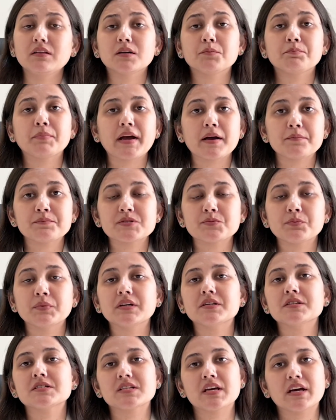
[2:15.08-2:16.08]
the pap
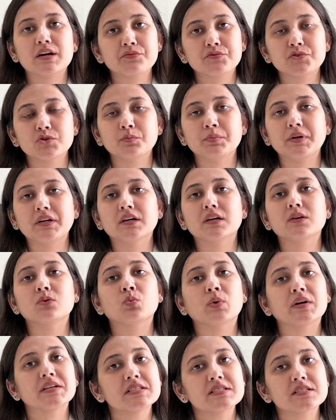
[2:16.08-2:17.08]
smears have to be
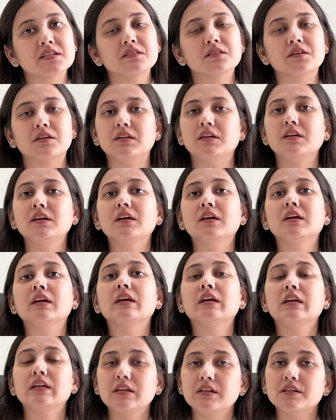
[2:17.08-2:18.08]
done once in
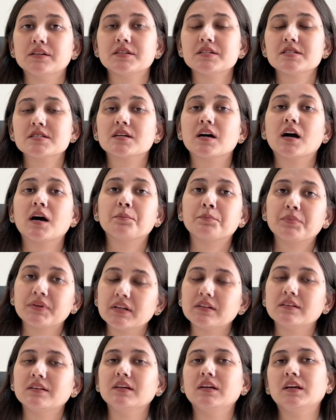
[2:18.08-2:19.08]
3 years
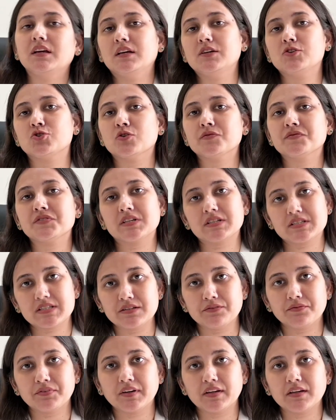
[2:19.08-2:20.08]
up till the age of
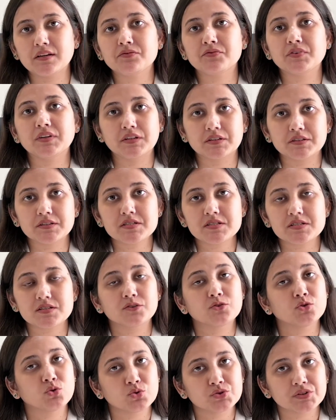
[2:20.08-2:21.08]
65 years
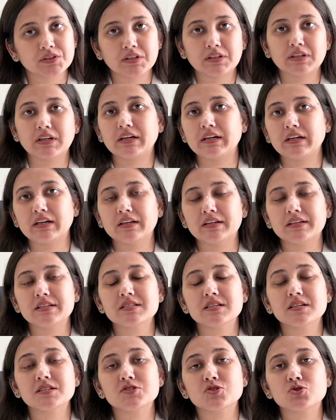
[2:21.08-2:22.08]
those are the
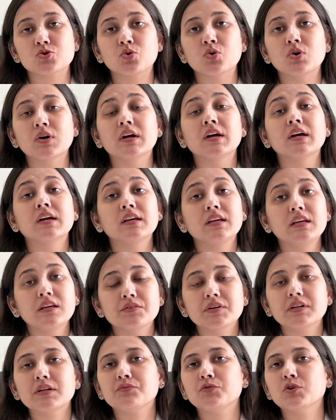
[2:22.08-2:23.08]
guidelines and so
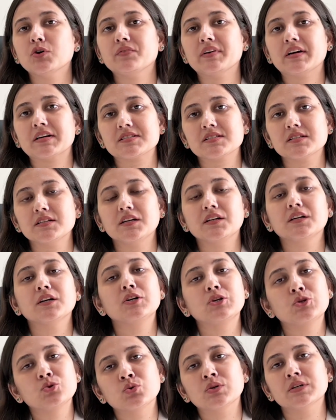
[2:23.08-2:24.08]
even if you're
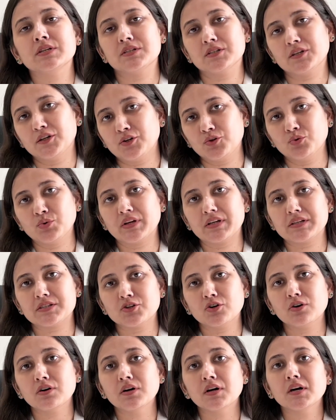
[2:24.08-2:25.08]
vaccinated do continue to
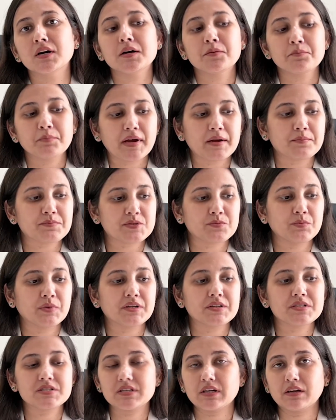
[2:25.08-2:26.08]
get your pap
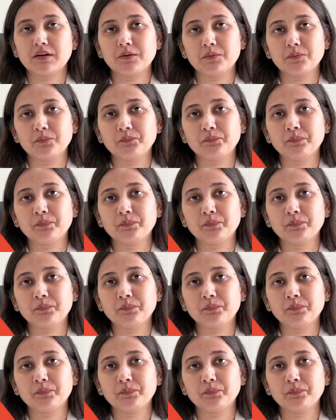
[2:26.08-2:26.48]
smears done